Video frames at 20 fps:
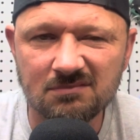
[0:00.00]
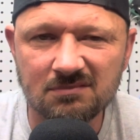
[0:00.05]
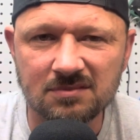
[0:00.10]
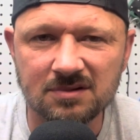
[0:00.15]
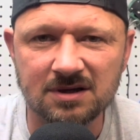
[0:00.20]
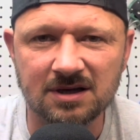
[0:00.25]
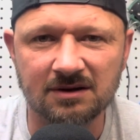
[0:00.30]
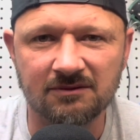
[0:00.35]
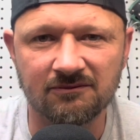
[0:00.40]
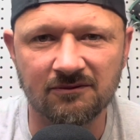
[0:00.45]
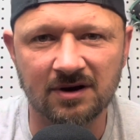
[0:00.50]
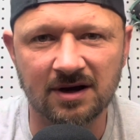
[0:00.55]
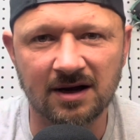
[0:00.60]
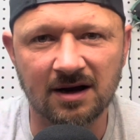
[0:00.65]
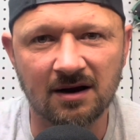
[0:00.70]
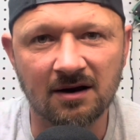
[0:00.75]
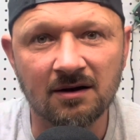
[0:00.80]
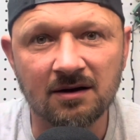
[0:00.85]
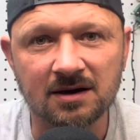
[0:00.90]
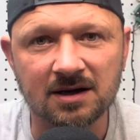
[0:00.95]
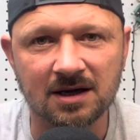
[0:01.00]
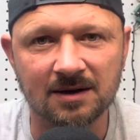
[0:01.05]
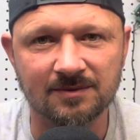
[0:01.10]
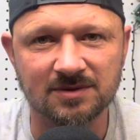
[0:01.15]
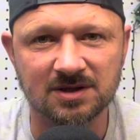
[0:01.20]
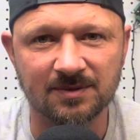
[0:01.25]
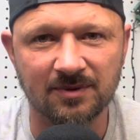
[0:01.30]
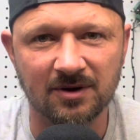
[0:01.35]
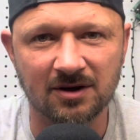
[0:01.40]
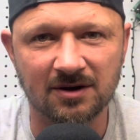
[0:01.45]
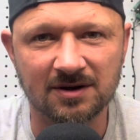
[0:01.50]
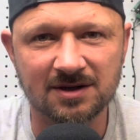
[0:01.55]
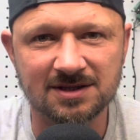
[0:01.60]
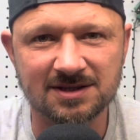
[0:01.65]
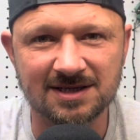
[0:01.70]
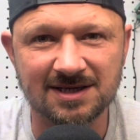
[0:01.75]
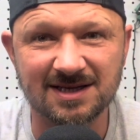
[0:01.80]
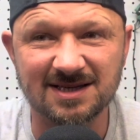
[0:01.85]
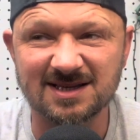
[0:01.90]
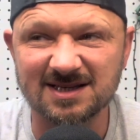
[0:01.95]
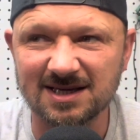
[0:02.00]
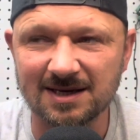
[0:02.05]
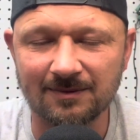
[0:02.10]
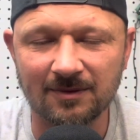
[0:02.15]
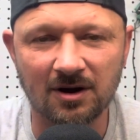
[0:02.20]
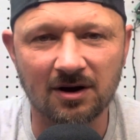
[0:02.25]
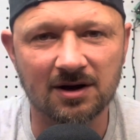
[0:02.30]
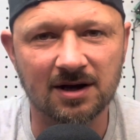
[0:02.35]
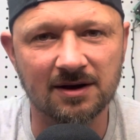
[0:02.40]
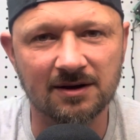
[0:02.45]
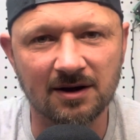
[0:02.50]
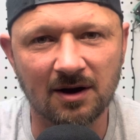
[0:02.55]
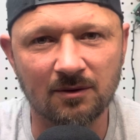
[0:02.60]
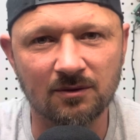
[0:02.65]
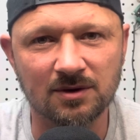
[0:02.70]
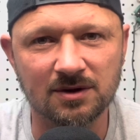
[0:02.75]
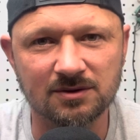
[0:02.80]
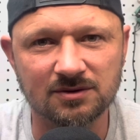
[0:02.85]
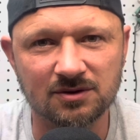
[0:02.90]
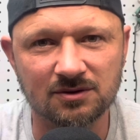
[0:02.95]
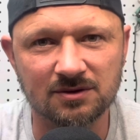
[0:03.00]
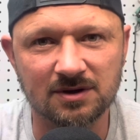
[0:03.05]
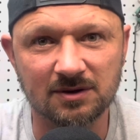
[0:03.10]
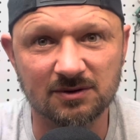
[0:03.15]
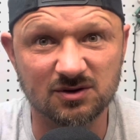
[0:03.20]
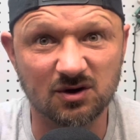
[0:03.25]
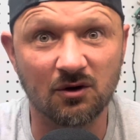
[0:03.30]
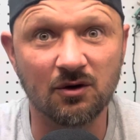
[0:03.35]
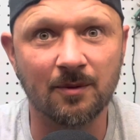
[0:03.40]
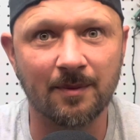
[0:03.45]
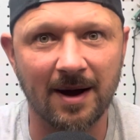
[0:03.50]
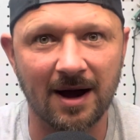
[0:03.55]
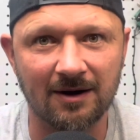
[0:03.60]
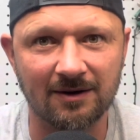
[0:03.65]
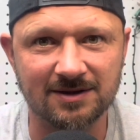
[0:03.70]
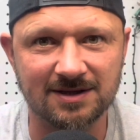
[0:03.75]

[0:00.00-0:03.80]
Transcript: Didn't really like him, to be honest. He didn't seem like he knew what he was on about.